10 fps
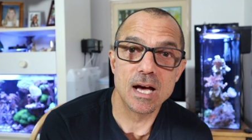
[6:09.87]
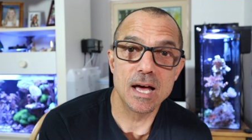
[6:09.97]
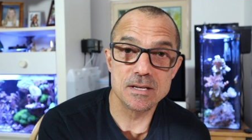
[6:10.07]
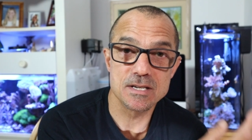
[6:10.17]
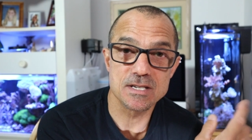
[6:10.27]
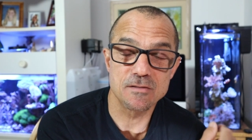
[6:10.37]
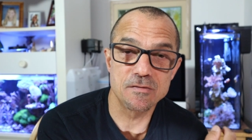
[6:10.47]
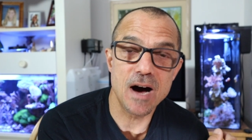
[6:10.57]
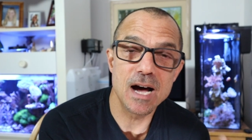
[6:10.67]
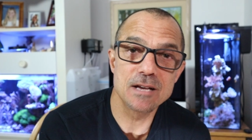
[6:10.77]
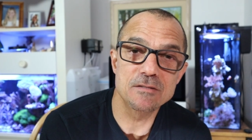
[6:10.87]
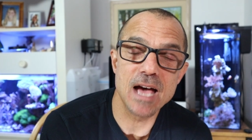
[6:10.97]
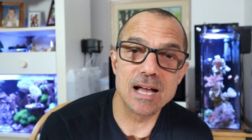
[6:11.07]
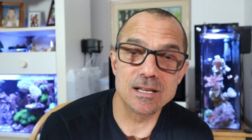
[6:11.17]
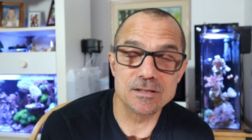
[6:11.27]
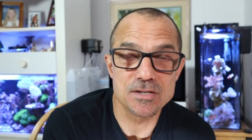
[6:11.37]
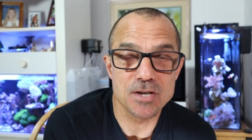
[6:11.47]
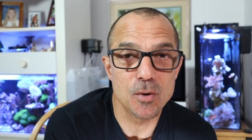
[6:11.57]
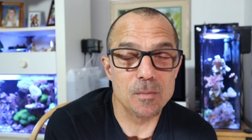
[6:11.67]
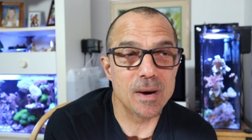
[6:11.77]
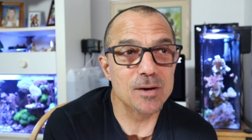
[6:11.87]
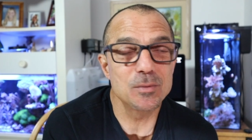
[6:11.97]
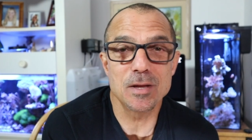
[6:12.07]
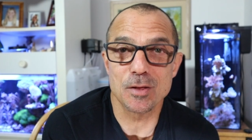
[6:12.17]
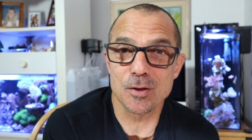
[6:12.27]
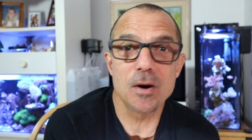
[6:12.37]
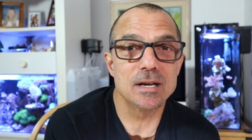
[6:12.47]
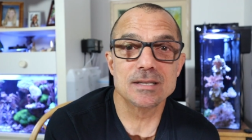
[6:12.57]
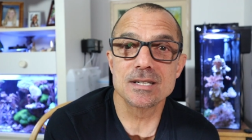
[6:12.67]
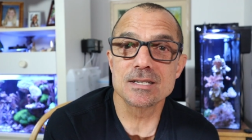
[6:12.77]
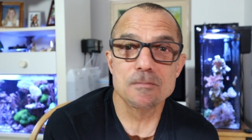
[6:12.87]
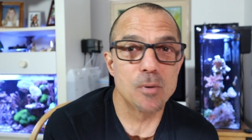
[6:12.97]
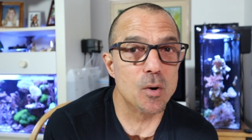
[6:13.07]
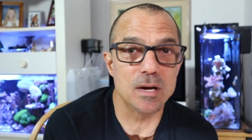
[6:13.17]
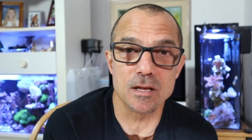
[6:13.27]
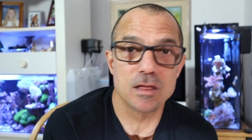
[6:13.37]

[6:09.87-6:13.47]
And this is a 5 gallon, so my only thought at this point,